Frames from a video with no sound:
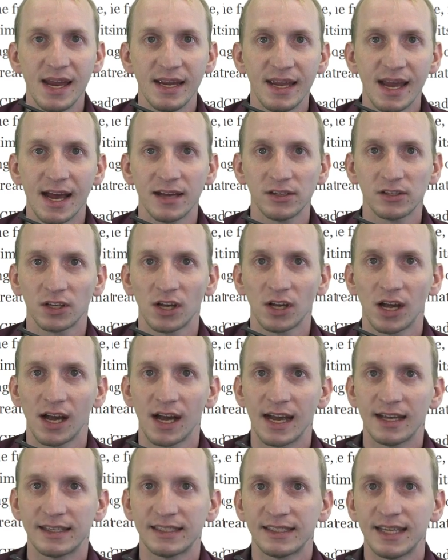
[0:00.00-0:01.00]
has
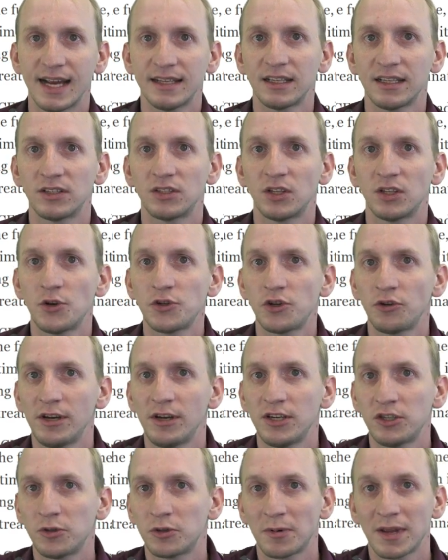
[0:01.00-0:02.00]
a stance on social
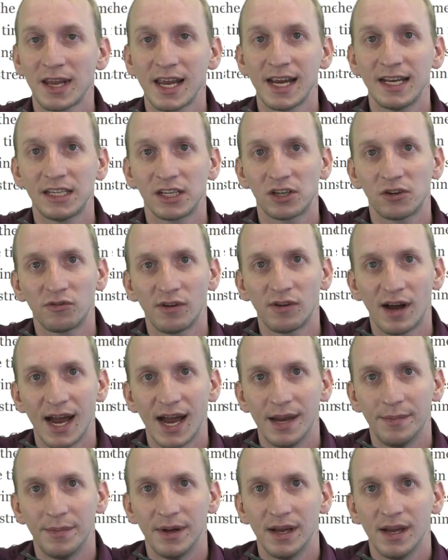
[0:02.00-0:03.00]
issues relating to
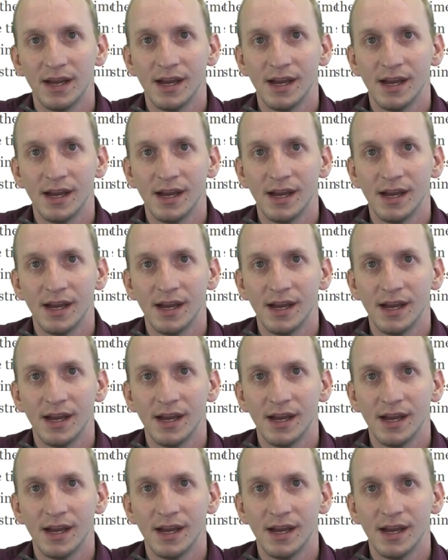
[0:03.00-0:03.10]
crime.